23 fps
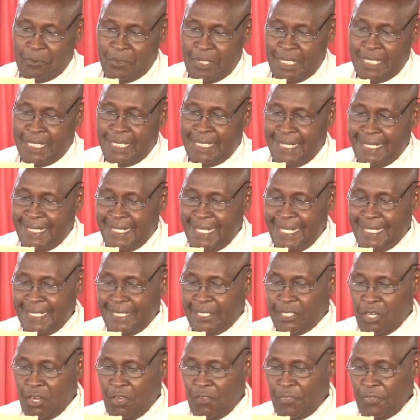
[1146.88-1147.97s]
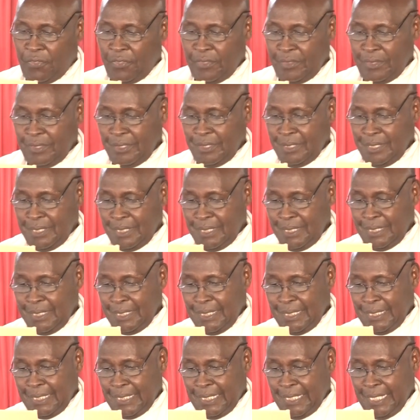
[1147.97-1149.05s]
with linen cloth,
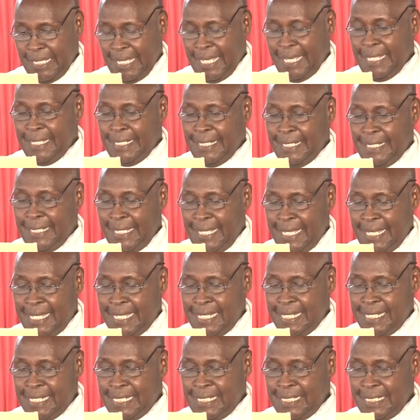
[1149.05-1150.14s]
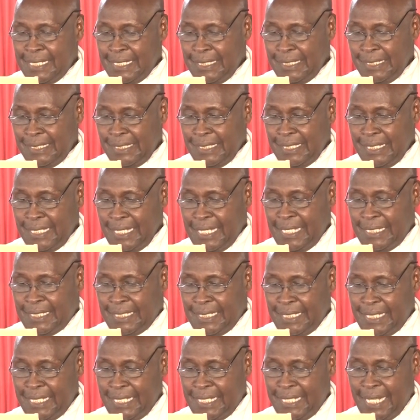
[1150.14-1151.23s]
and laid it
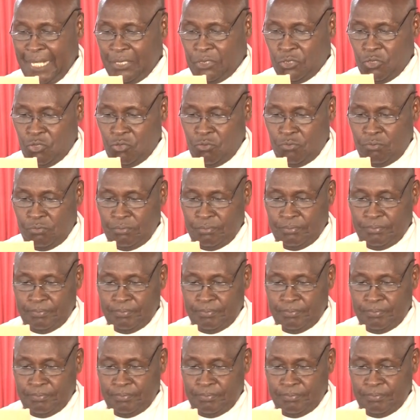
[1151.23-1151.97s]
in a tomb.